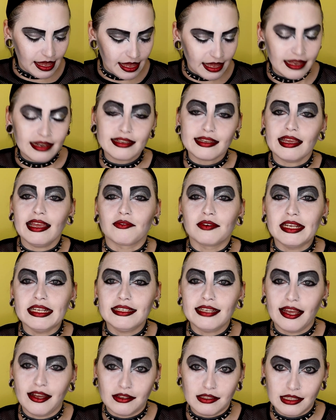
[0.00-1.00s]
It
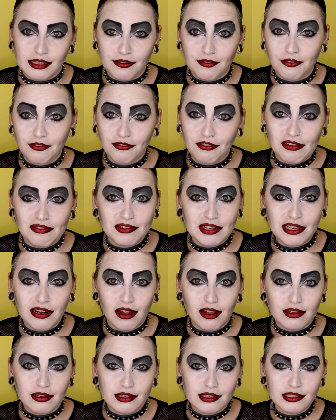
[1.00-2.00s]
retails at
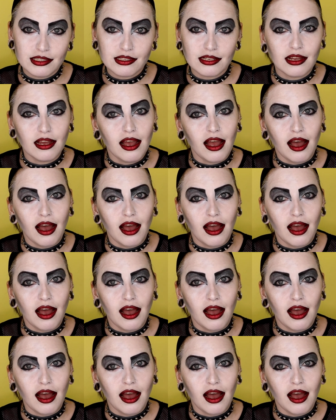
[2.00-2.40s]
$50.